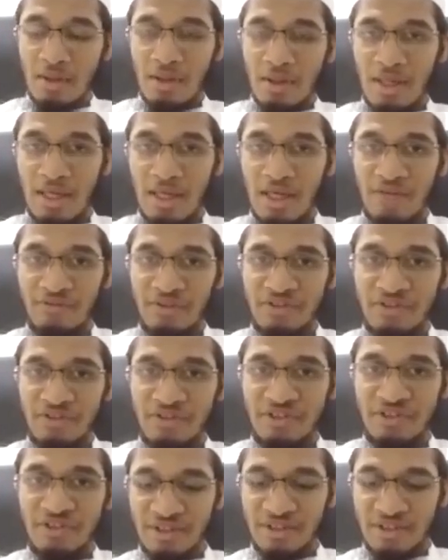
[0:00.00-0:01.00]
I have
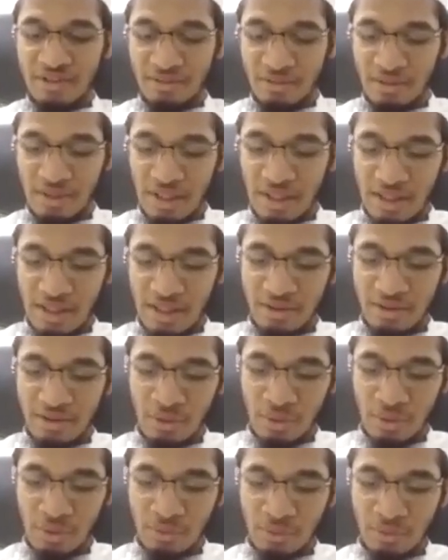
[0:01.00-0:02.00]
discussed that, you
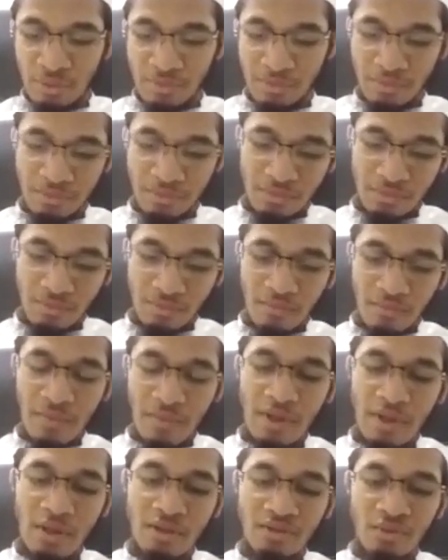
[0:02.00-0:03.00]
know,
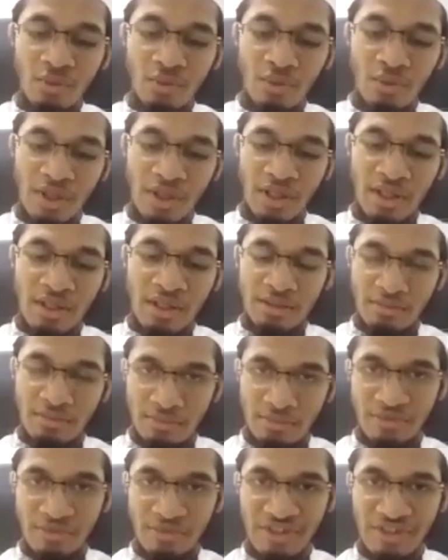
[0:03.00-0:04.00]
Quran
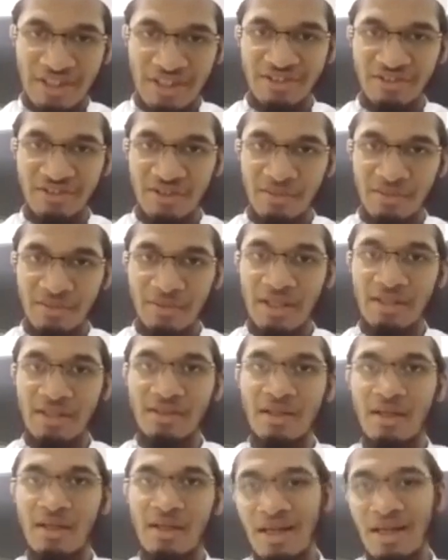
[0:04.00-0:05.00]
says something,
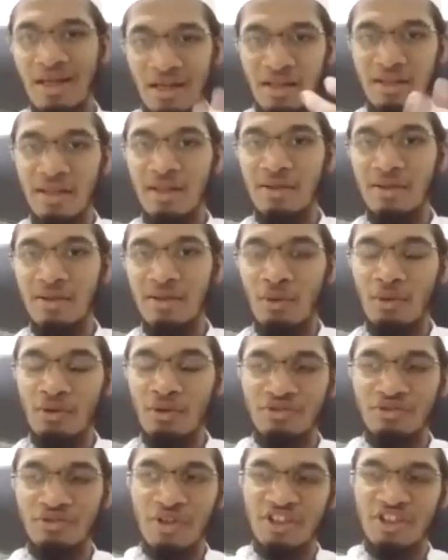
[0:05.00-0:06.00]
then Hadith
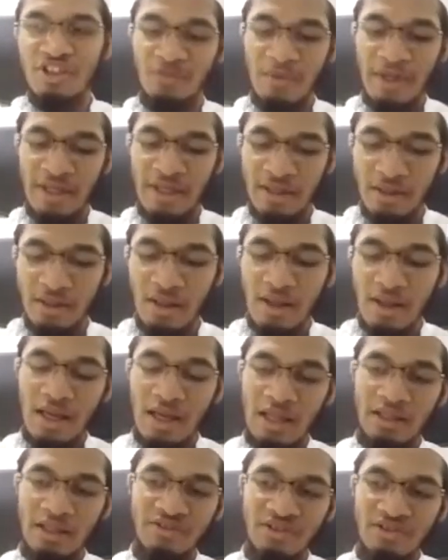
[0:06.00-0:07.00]
also explained.
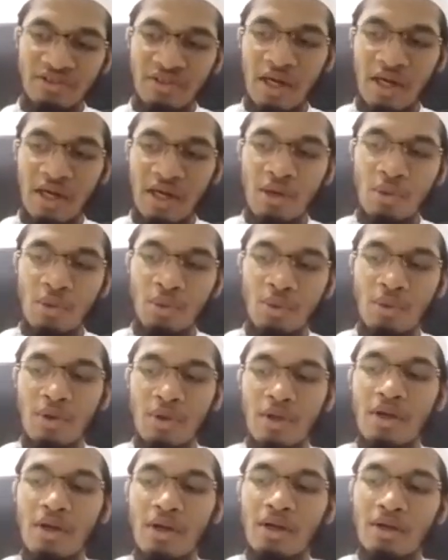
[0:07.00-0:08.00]
And this is how
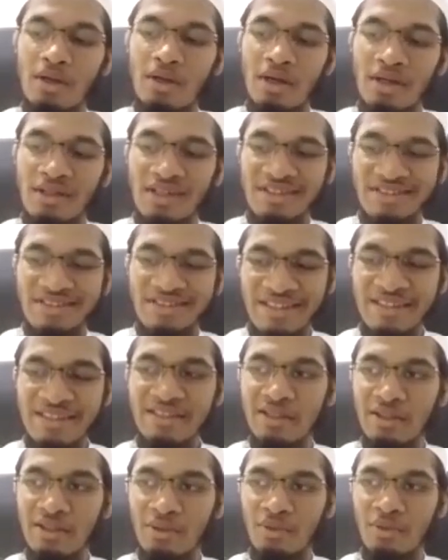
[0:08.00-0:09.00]
Allah says
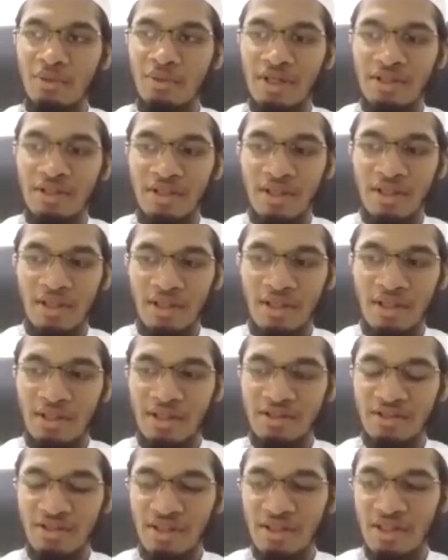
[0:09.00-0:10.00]
in the Quran that
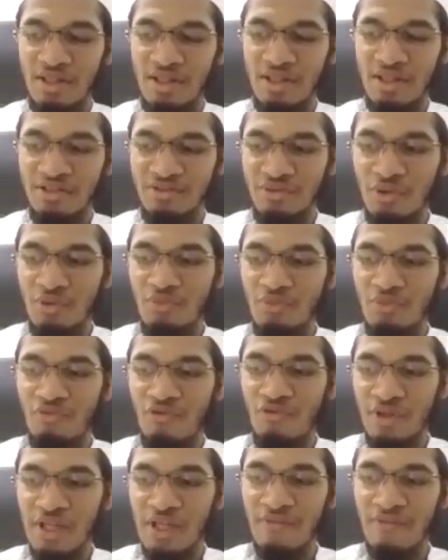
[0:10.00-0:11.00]
Allah does not
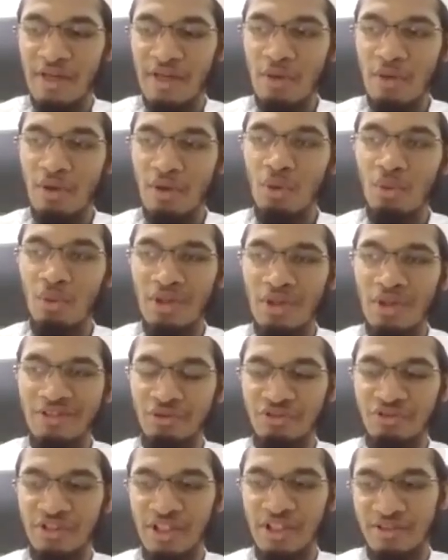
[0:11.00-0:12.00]
forgive anyone who
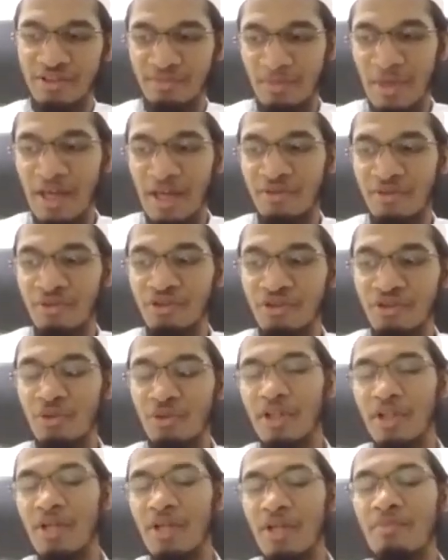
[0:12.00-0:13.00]
associate partners
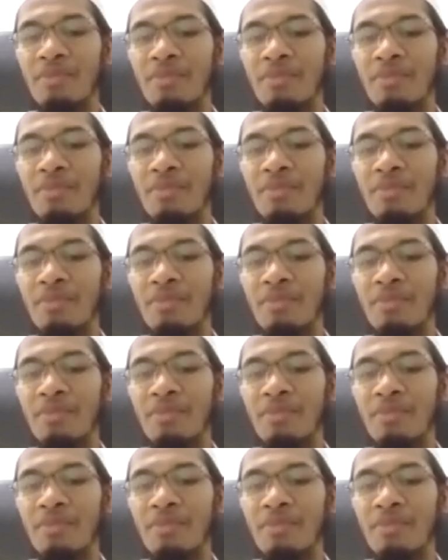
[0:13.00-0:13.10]
with him.